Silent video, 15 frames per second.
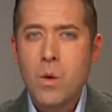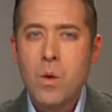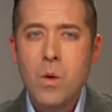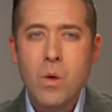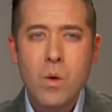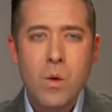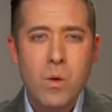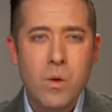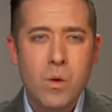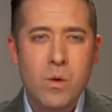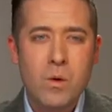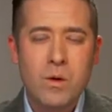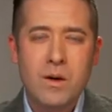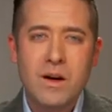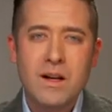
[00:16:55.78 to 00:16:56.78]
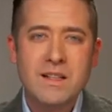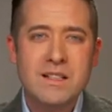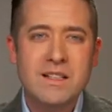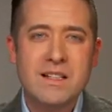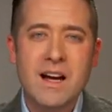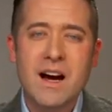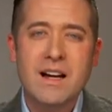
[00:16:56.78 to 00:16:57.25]
Ooh,
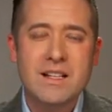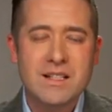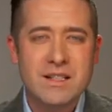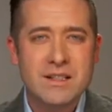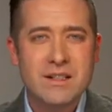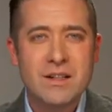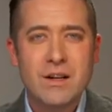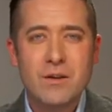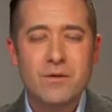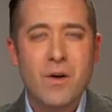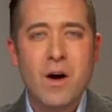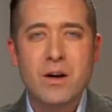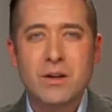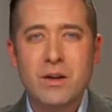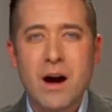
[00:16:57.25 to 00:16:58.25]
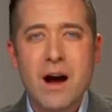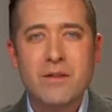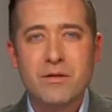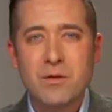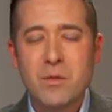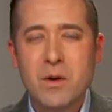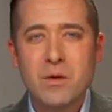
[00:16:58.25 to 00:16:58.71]
nice. Far
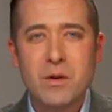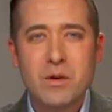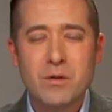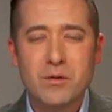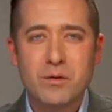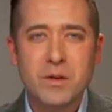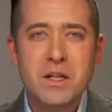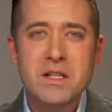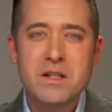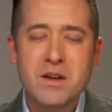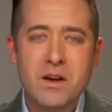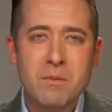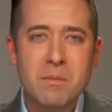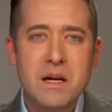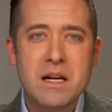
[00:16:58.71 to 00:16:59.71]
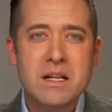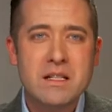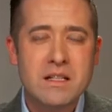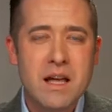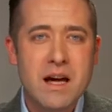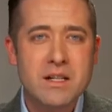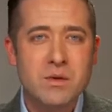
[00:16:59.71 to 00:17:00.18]
cry from when we were freezing our
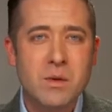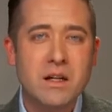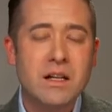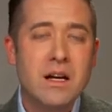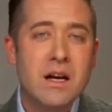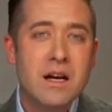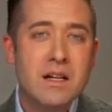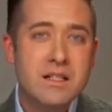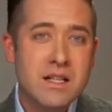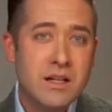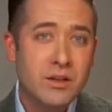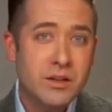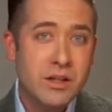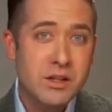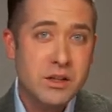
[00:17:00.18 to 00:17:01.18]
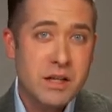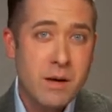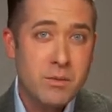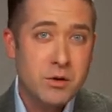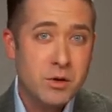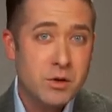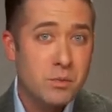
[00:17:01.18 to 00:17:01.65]
beans last week. Single-digit
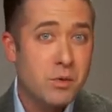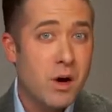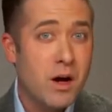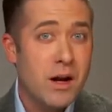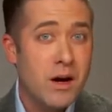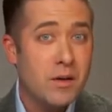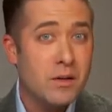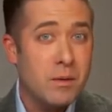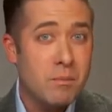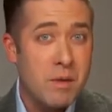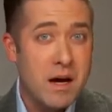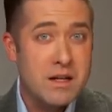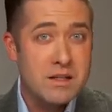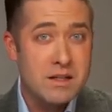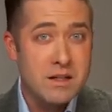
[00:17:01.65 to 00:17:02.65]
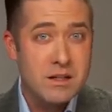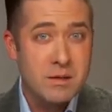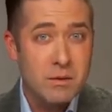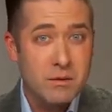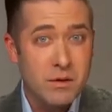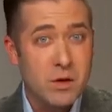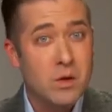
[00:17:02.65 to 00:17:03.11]
temperatures brought out the best in
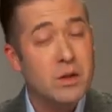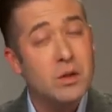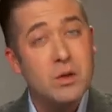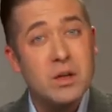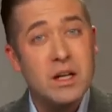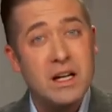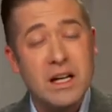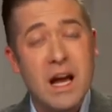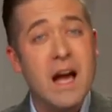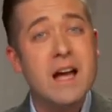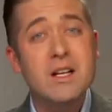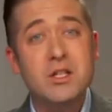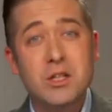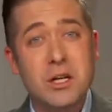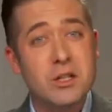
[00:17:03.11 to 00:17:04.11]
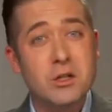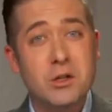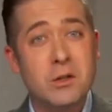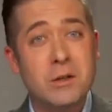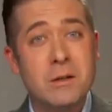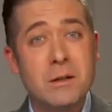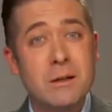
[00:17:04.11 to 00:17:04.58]
some of you, including a kind
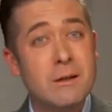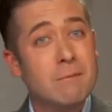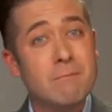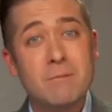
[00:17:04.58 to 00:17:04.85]
gesture